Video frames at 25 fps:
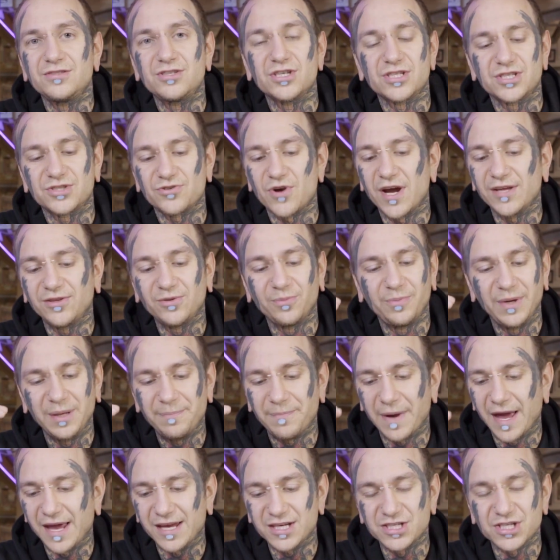Just try to be
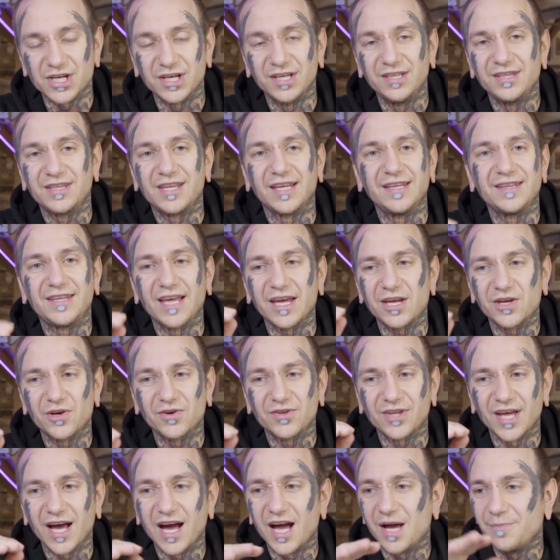patient and take
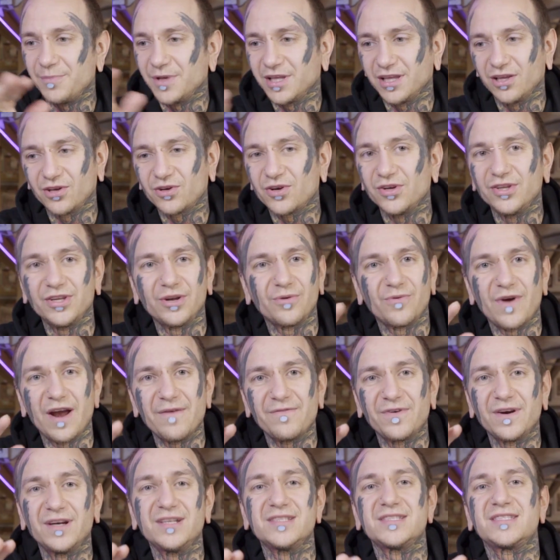your time and look on the
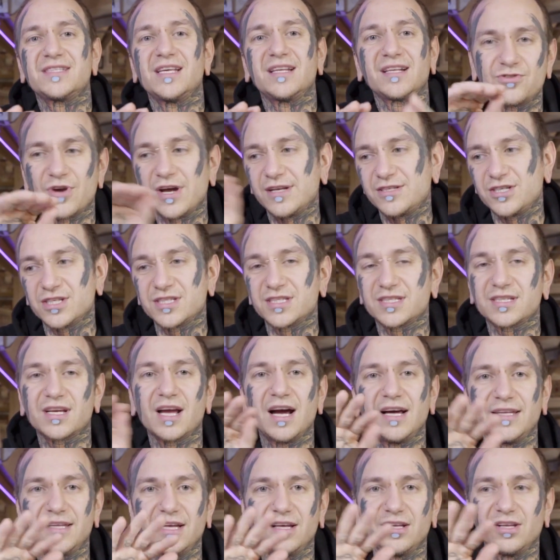reference, and try just
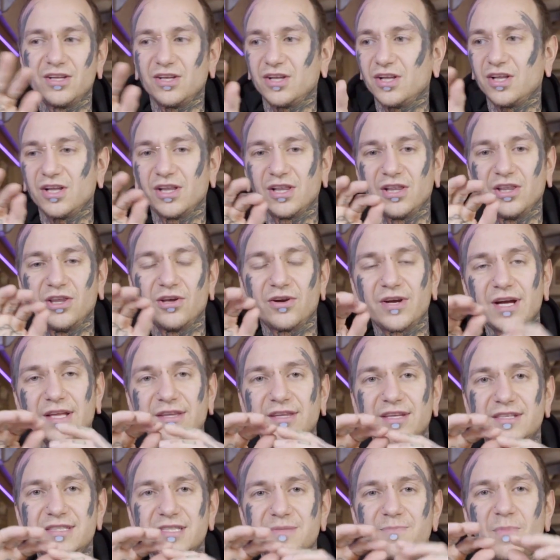kind of look
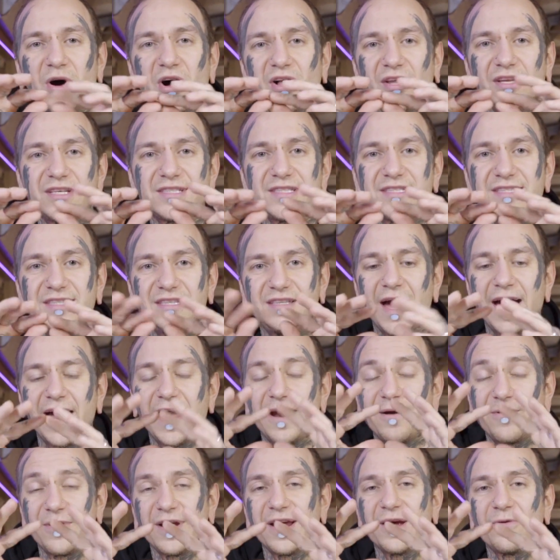at the smallest
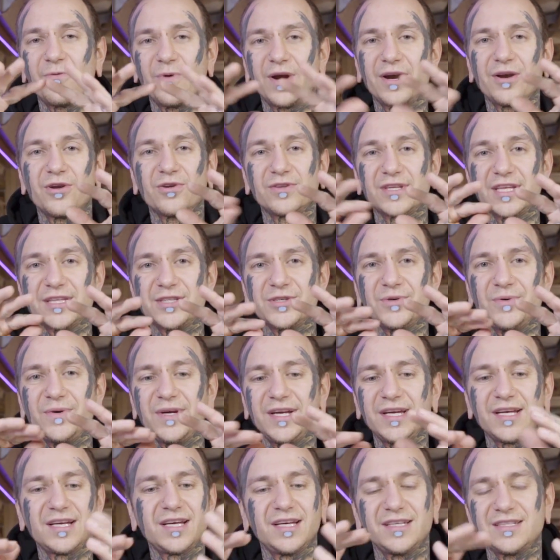area where you're
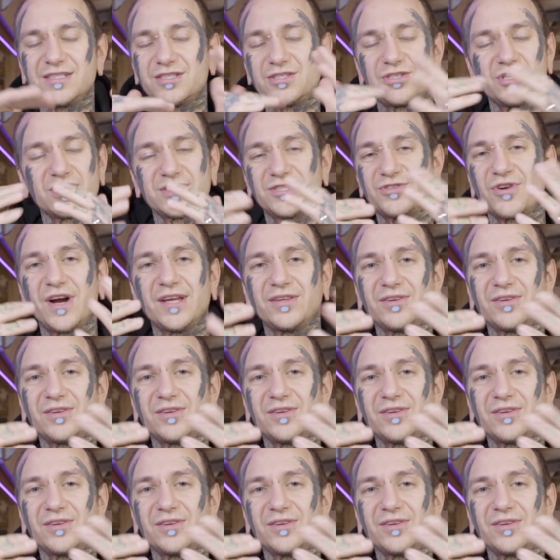tattooing and just try